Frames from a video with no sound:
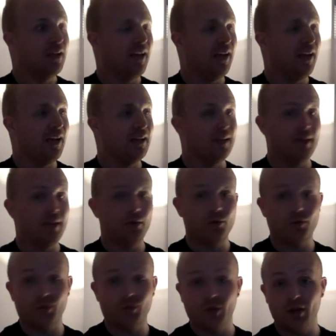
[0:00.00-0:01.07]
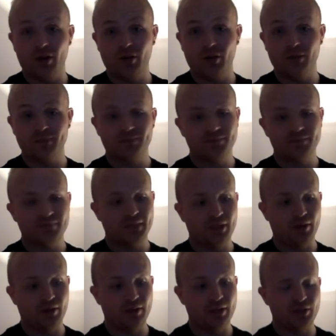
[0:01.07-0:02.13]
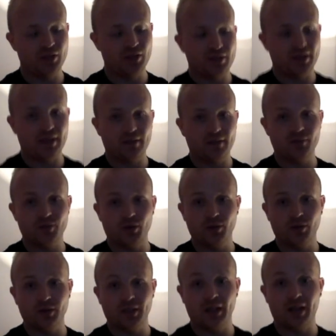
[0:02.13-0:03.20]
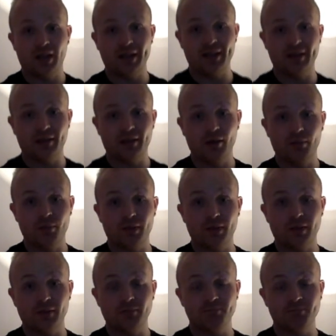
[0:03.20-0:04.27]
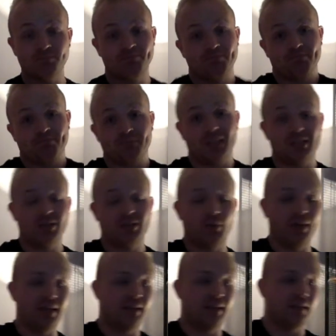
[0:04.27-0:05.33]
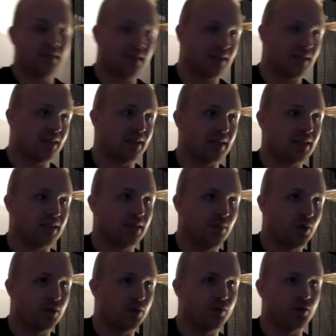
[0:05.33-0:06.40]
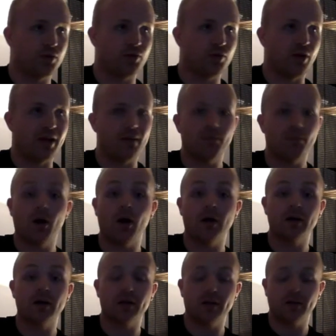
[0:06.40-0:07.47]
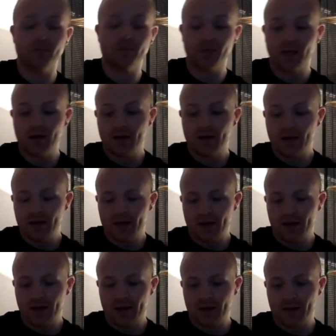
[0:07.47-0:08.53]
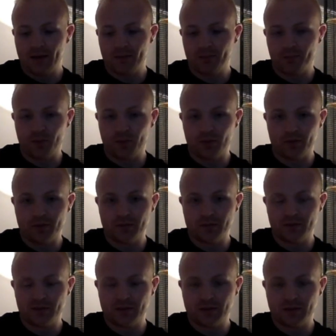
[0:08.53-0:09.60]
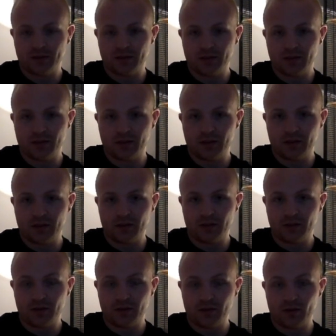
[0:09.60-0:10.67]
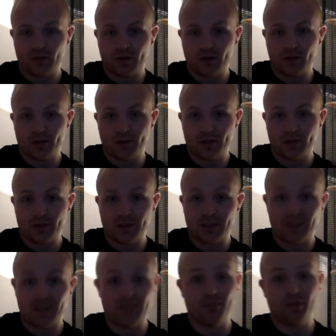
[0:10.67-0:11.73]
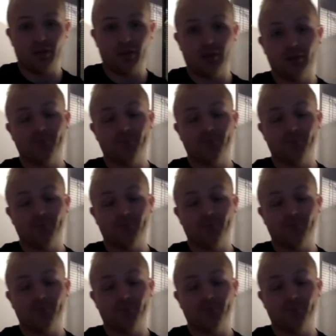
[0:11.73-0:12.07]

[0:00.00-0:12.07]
you get no furlough. You know, you just kind of told to like it and lump it, and it's the way it is. That's the most frustrating part, you know. But you know, you've got to do it to keep, you know,